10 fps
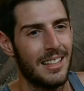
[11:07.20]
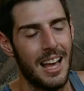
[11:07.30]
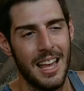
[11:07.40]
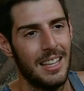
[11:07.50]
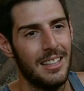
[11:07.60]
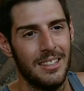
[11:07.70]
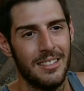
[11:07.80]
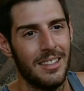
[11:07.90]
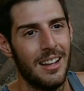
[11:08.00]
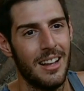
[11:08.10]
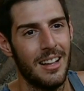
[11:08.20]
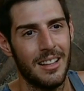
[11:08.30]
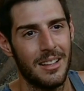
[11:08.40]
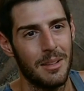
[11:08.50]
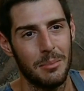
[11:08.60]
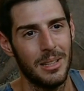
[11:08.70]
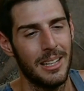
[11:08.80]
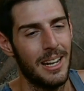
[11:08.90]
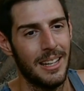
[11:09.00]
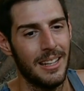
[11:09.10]
The guy is a
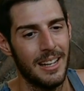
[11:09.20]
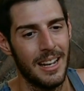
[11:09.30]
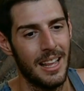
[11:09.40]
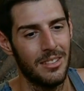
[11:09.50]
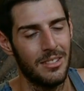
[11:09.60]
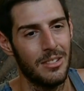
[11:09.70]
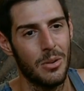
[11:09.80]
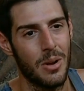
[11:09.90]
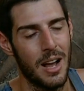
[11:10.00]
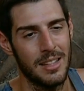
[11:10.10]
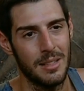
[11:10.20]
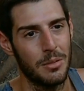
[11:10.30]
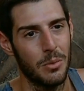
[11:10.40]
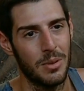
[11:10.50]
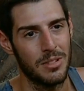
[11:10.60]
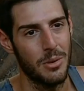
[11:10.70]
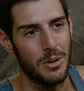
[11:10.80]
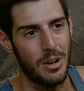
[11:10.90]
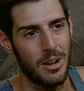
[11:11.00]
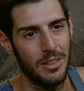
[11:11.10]
complete idiot and has no concept of what's
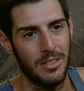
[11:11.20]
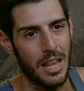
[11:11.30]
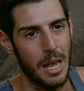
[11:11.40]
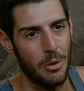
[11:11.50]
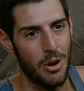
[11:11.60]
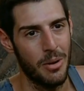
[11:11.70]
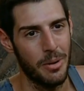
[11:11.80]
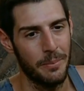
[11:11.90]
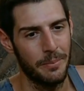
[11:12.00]
going on in this game around him.